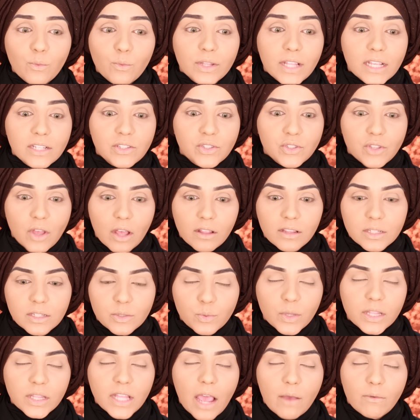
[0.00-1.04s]
when I saw
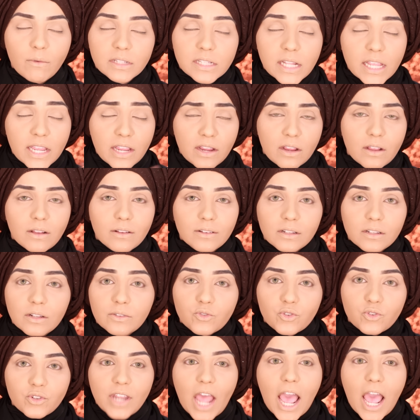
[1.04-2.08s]
this one, I was
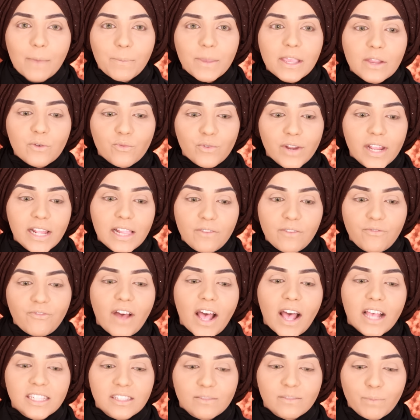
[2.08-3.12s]
typing really
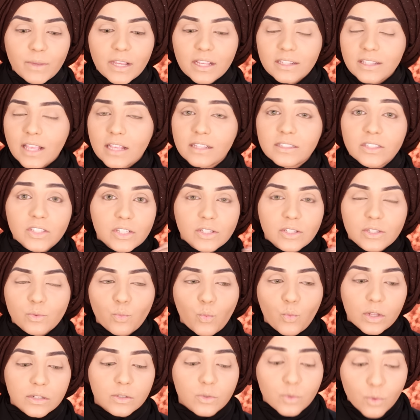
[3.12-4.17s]
fast because I just
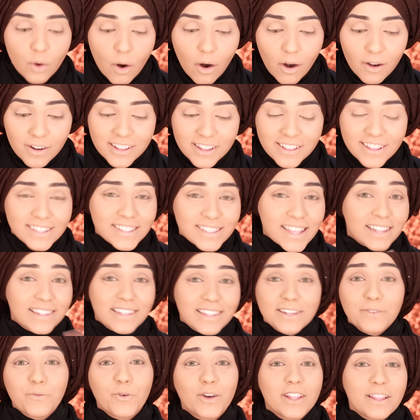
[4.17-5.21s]
wanted to order this. I
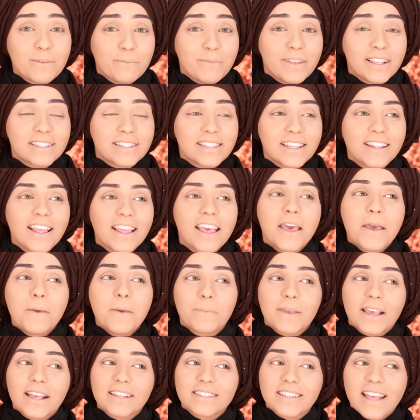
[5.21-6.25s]
didn't want to miss it
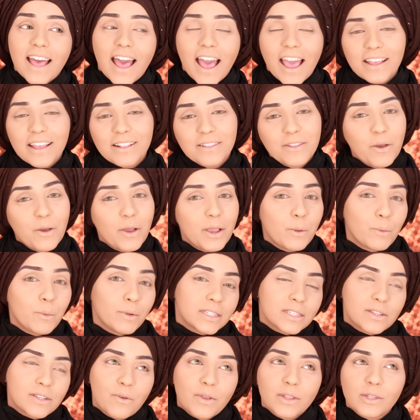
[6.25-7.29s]
because I know it
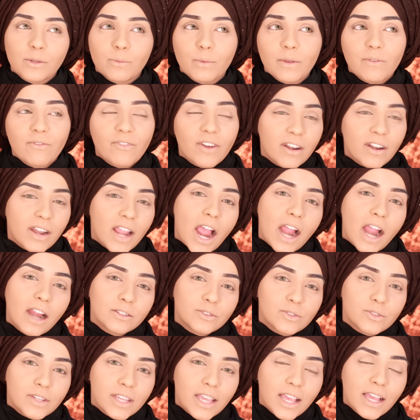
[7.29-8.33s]
was going to be very
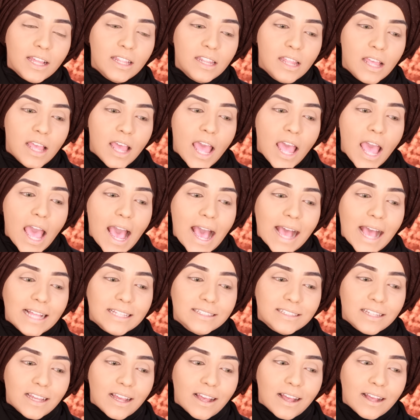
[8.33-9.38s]
hard to get.
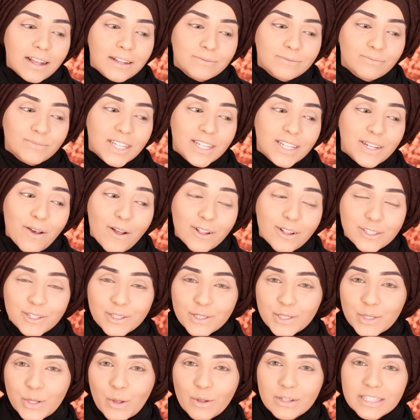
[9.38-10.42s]
And it
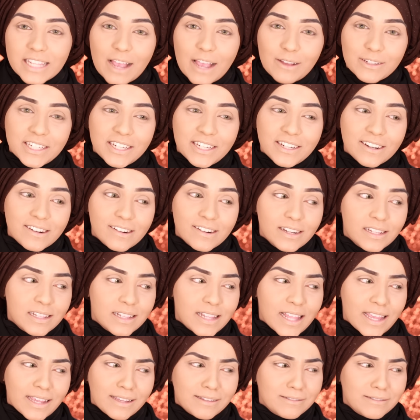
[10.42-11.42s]
also sold out here in